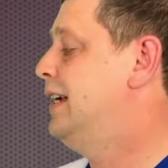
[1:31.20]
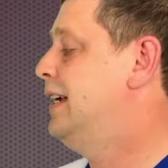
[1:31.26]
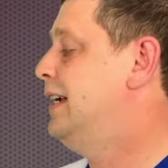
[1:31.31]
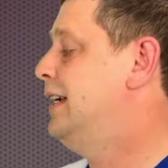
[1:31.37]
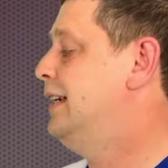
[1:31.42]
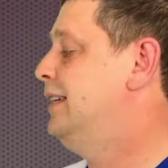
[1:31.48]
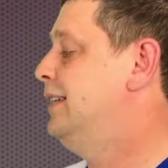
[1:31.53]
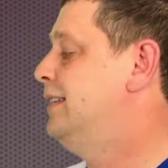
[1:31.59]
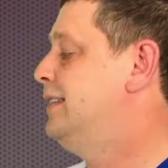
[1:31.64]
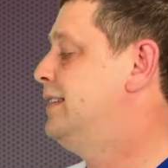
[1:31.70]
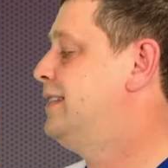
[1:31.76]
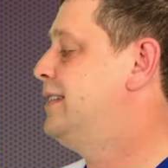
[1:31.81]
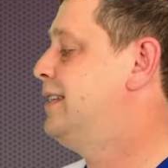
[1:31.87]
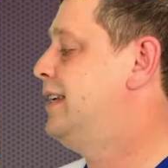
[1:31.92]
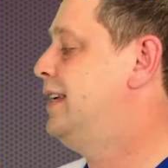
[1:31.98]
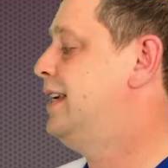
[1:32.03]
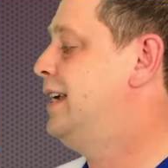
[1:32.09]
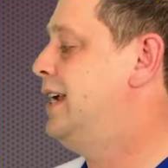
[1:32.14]

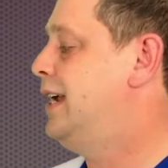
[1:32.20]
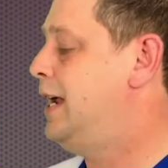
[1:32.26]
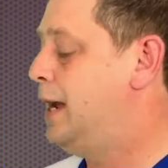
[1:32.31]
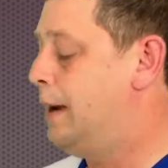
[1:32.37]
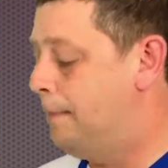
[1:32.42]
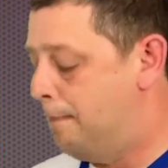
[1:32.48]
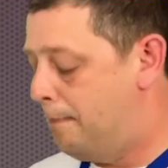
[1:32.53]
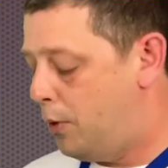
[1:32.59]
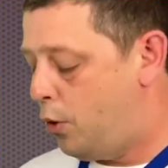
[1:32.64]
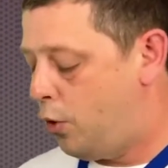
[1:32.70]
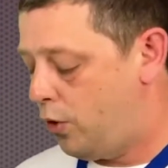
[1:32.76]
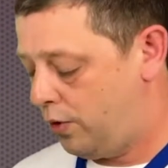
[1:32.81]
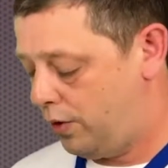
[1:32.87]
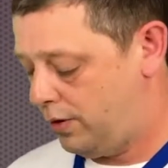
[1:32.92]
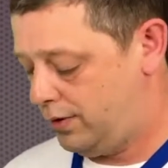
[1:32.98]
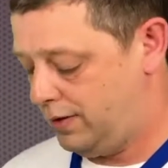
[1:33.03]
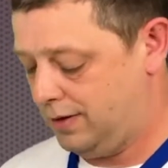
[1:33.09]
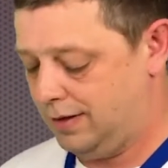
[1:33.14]
is
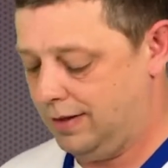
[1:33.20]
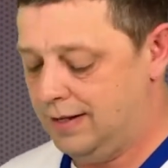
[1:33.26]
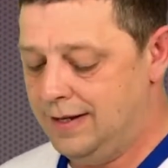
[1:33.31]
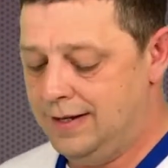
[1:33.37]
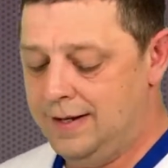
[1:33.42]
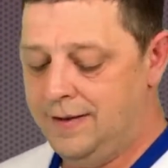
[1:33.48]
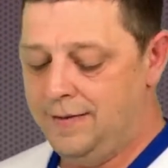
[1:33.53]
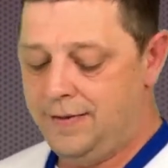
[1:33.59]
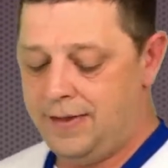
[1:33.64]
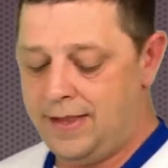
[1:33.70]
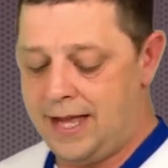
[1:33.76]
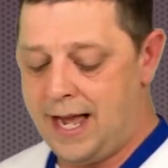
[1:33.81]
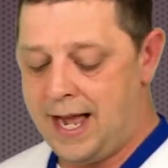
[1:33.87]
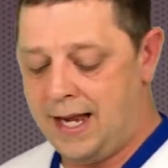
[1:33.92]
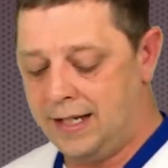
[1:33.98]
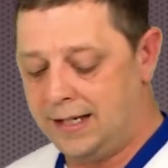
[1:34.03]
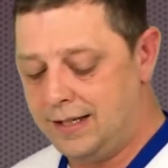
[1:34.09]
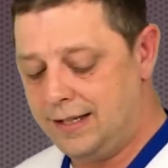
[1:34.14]
immoral,
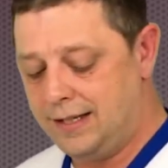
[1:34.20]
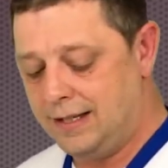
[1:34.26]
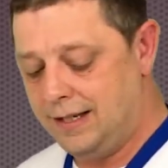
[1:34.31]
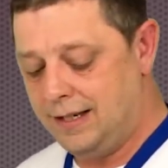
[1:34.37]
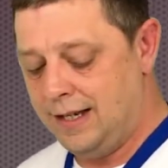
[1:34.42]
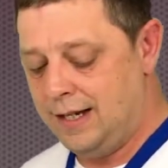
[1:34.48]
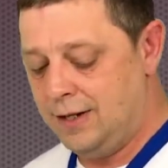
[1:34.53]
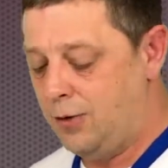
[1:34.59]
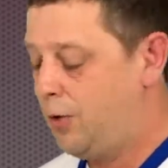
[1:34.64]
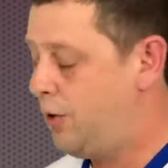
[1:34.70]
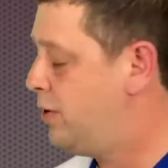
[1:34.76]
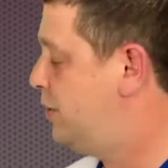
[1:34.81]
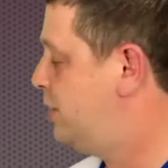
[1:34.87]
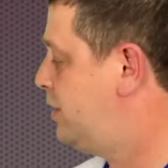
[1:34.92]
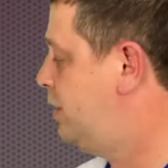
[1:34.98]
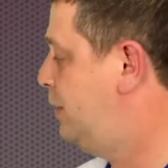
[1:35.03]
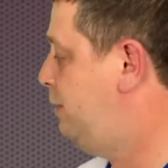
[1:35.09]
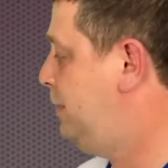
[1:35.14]
that in
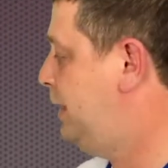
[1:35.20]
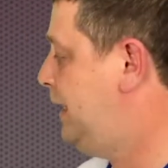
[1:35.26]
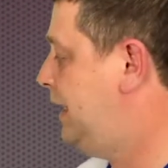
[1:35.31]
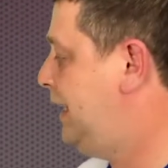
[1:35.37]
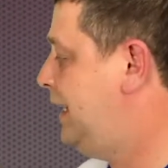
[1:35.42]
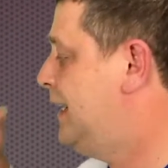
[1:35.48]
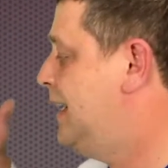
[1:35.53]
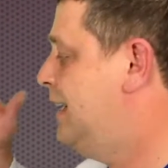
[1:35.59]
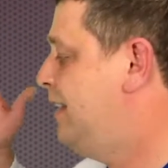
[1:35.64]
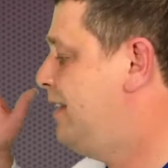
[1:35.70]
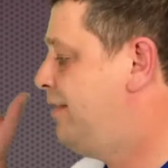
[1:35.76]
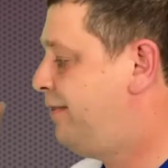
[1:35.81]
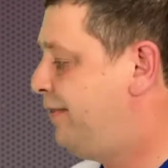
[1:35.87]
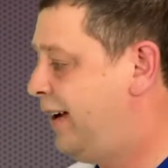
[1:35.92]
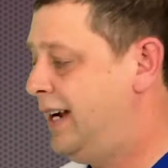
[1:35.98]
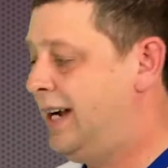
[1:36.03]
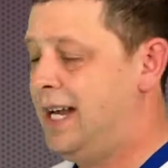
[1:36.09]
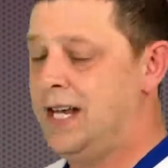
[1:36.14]
order to be
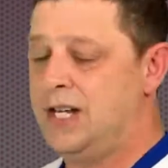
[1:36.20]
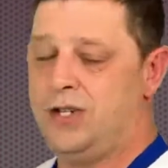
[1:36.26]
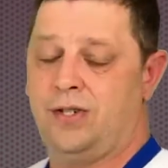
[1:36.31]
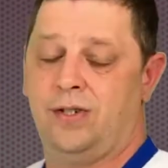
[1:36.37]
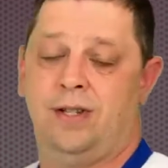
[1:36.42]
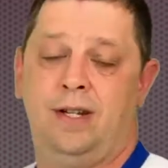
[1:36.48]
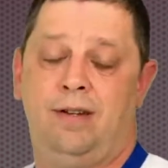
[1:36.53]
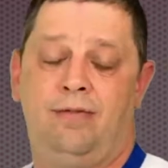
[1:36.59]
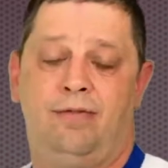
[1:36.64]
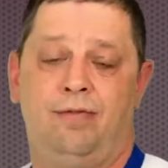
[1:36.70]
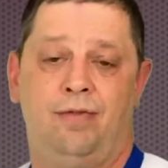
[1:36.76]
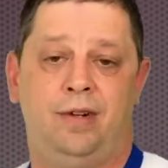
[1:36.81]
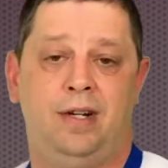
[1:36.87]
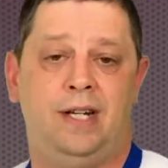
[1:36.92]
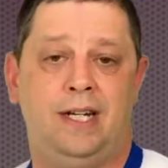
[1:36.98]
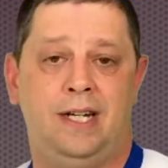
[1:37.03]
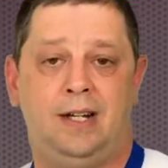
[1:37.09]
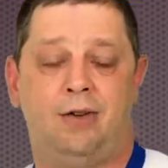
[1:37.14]
financially
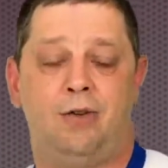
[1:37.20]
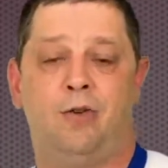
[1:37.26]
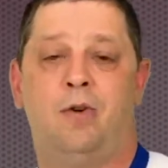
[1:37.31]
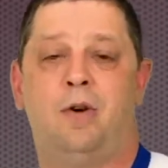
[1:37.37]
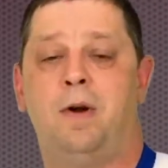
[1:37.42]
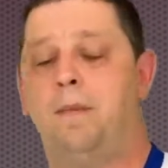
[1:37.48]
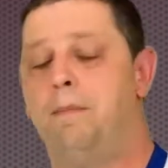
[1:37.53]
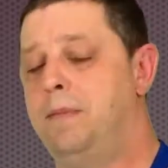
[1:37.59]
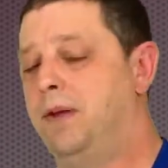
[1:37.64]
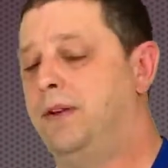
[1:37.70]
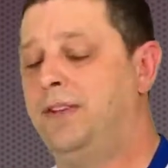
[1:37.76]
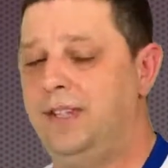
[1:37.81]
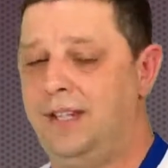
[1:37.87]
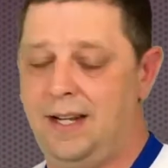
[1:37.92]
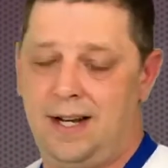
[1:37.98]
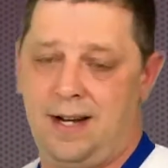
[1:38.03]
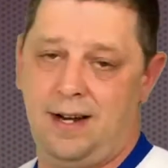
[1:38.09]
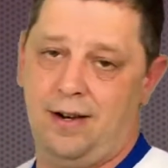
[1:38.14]
free or a
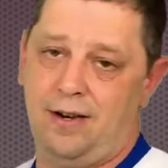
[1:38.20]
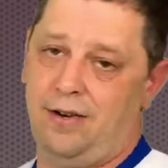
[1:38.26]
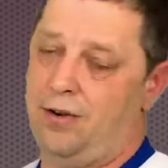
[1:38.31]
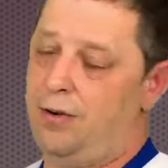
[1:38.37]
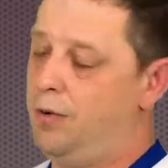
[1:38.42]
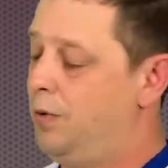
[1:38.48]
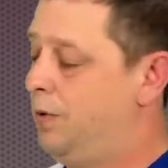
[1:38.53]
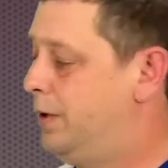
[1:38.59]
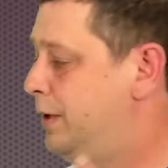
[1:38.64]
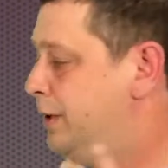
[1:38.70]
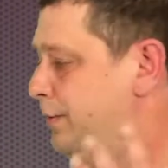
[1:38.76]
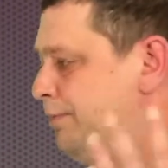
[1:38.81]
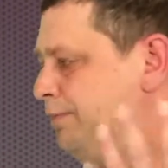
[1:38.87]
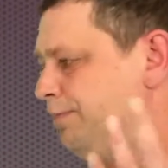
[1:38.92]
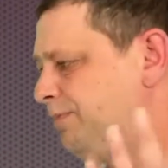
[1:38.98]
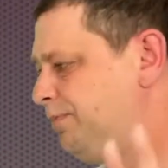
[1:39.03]
millionaire or